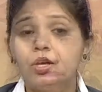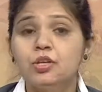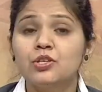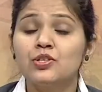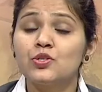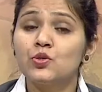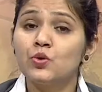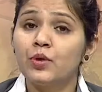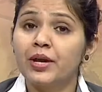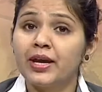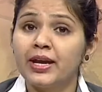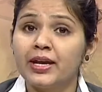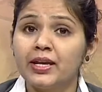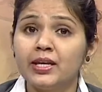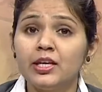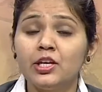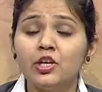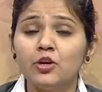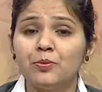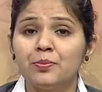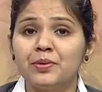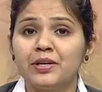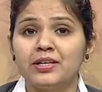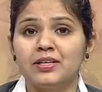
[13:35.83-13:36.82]
So any
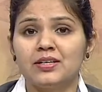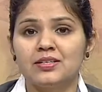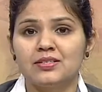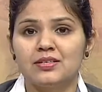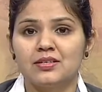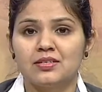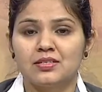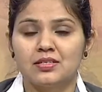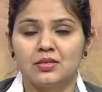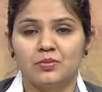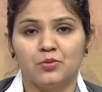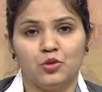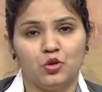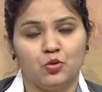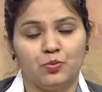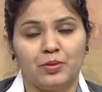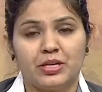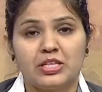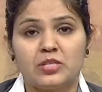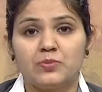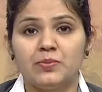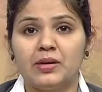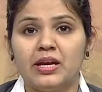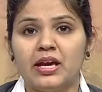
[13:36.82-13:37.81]
operating system, you
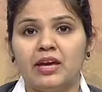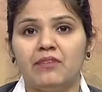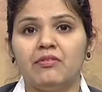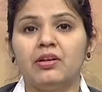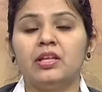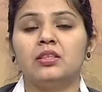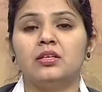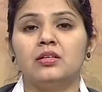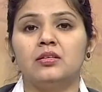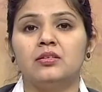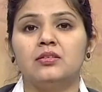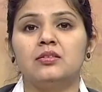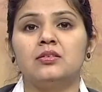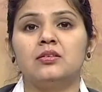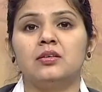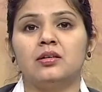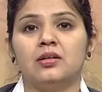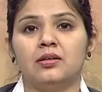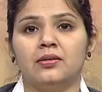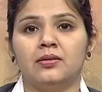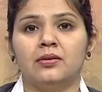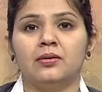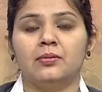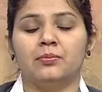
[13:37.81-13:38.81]
must be having this
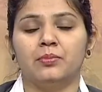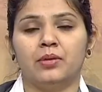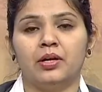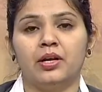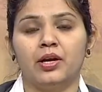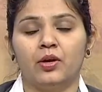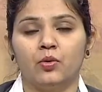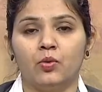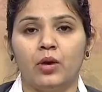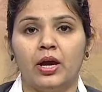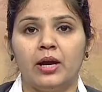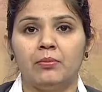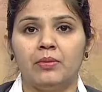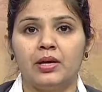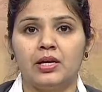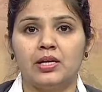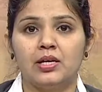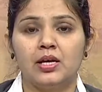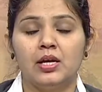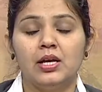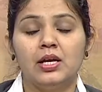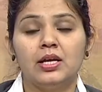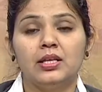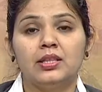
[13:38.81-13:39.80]
requirement
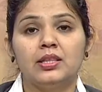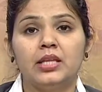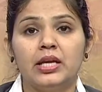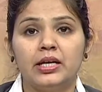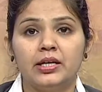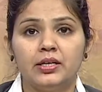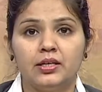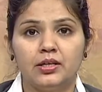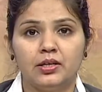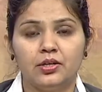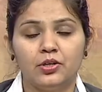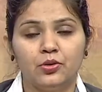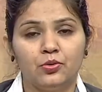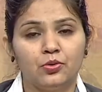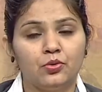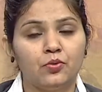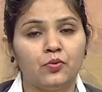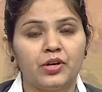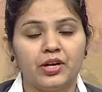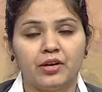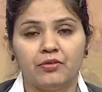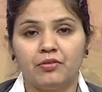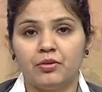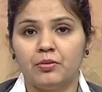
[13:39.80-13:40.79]
that
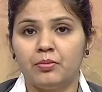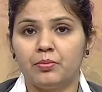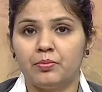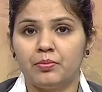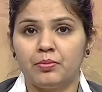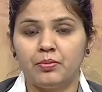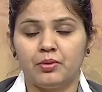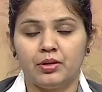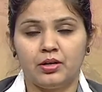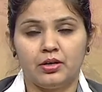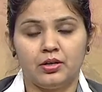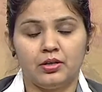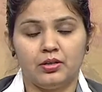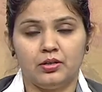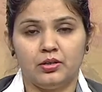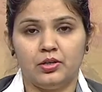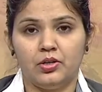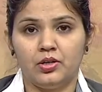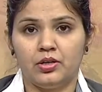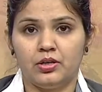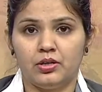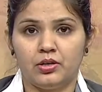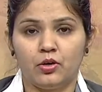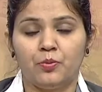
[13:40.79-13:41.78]
whatever
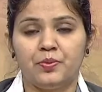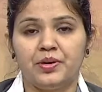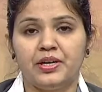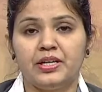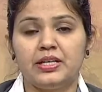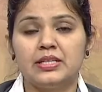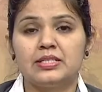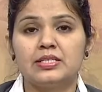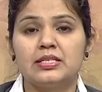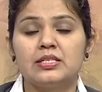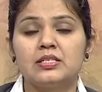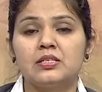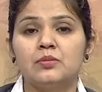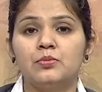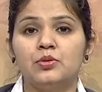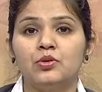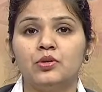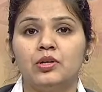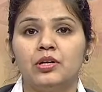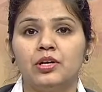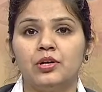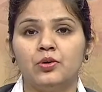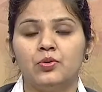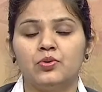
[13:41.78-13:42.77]
operating system you
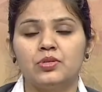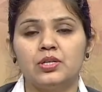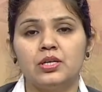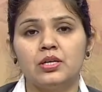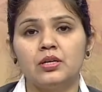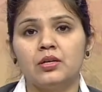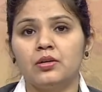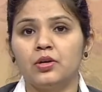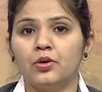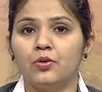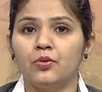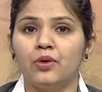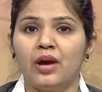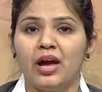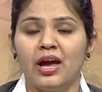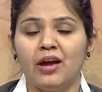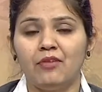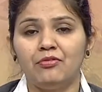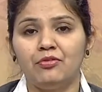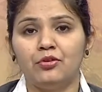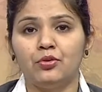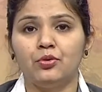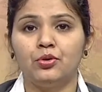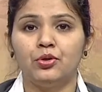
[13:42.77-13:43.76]
are using, you
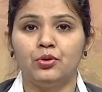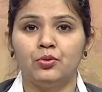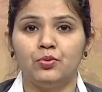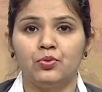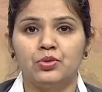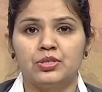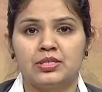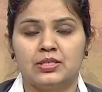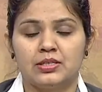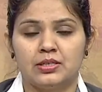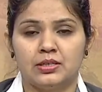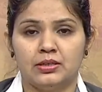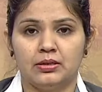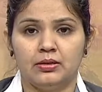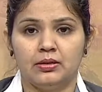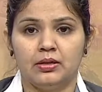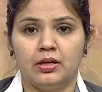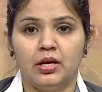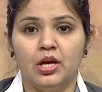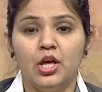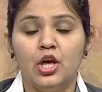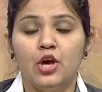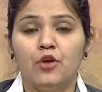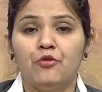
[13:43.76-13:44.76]
have to use,
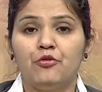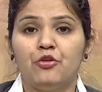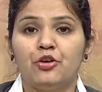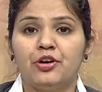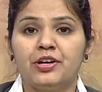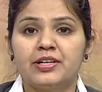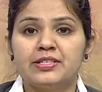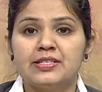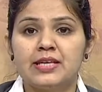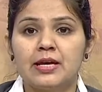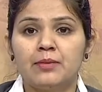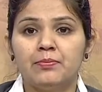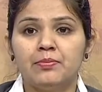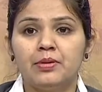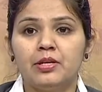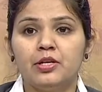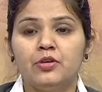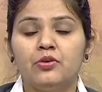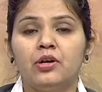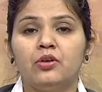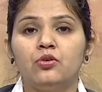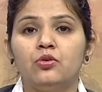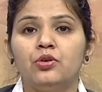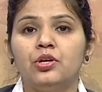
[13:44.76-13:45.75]
for example,
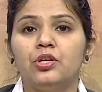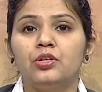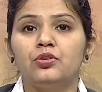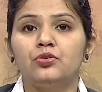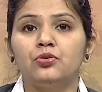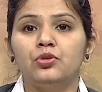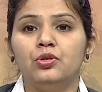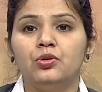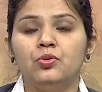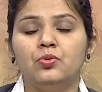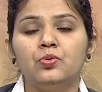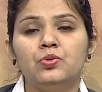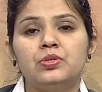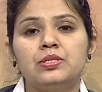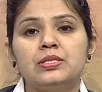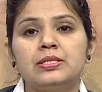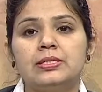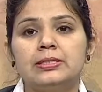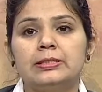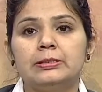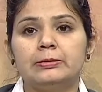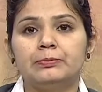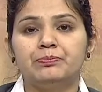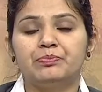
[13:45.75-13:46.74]
you are going to use
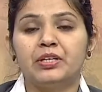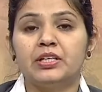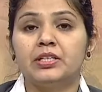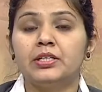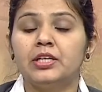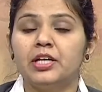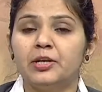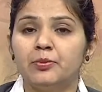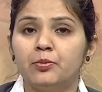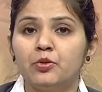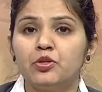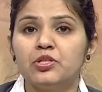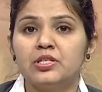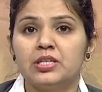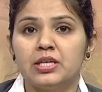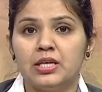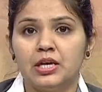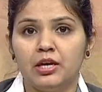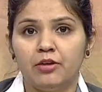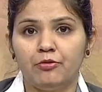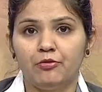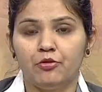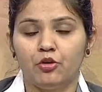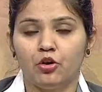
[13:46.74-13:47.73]
Turbo
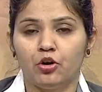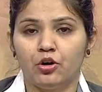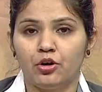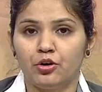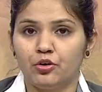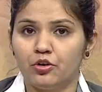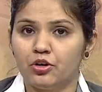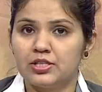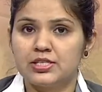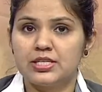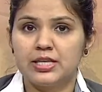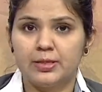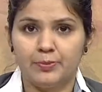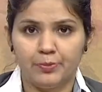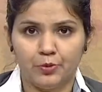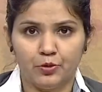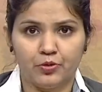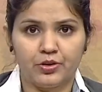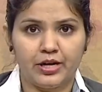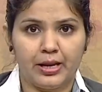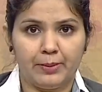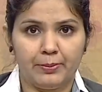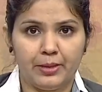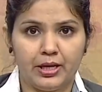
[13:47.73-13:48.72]
C for your C
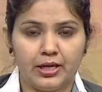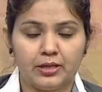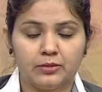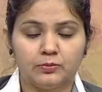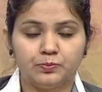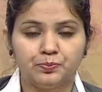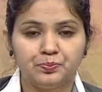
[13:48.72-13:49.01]
programming.